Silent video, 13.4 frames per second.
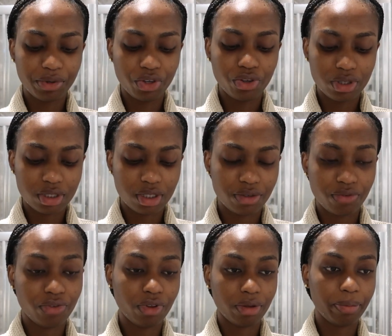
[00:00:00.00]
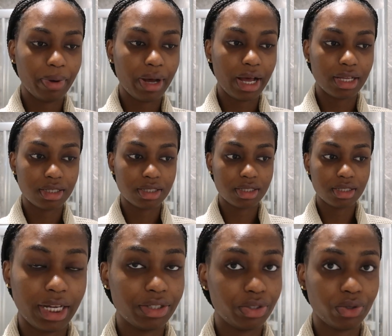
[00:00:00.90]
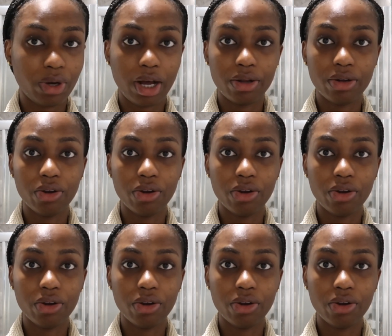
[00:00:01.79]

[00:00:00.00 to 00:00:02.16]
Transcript: been using for the past, I don't know how